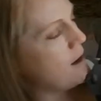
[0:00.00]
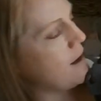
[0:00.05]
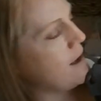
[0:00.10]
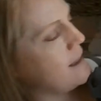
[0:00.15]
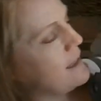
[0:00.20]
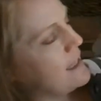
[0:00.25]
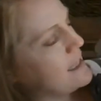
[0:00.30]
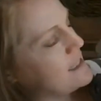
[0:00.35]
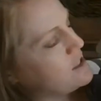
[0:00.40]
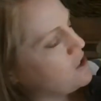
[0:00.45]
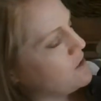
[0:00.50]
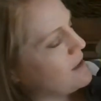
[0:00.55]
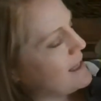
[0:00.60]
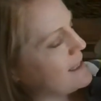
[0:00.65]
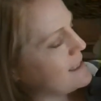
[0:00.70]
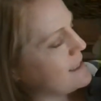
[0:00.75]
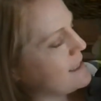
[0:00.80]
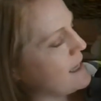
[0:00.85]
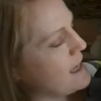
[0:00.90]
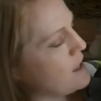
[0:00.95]
Let's do that
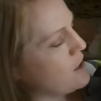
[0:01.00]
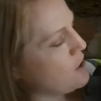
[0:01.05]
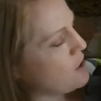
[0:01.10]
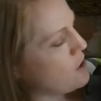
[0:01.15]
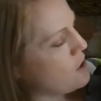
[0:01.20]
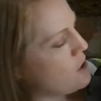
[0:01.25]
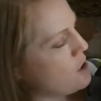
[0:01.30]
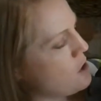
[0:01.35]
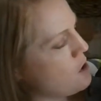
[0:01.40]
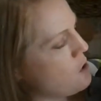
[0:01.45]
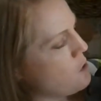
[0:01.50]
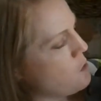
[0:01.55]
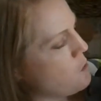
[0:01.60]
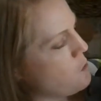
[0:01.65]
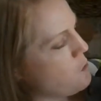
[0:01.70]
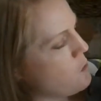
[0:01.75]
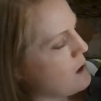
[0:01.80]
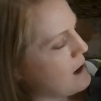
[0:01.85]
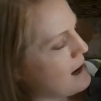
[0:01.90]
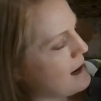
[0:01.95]
together.
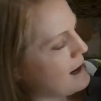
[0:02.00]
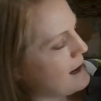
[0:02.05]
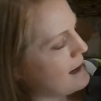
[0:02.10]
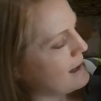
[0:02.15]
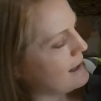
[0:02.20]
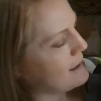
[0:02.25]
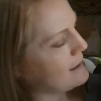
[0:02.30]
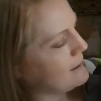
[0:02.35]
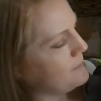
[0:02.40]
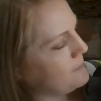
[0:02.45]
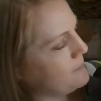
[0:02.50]
Y-O-U-R,